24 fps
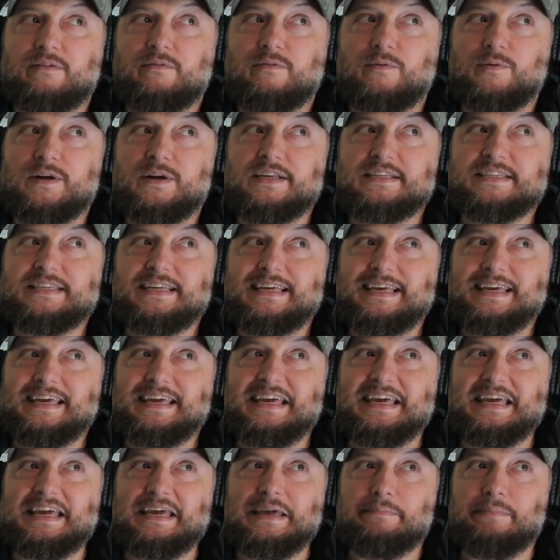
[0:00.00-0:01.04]
What is
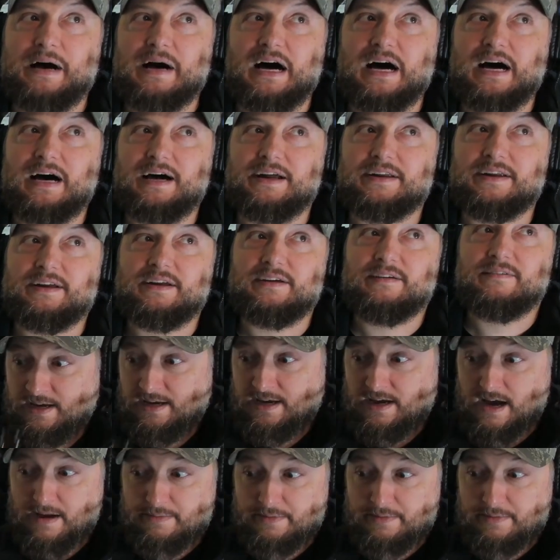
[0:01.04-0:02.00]
Ebon? I'm going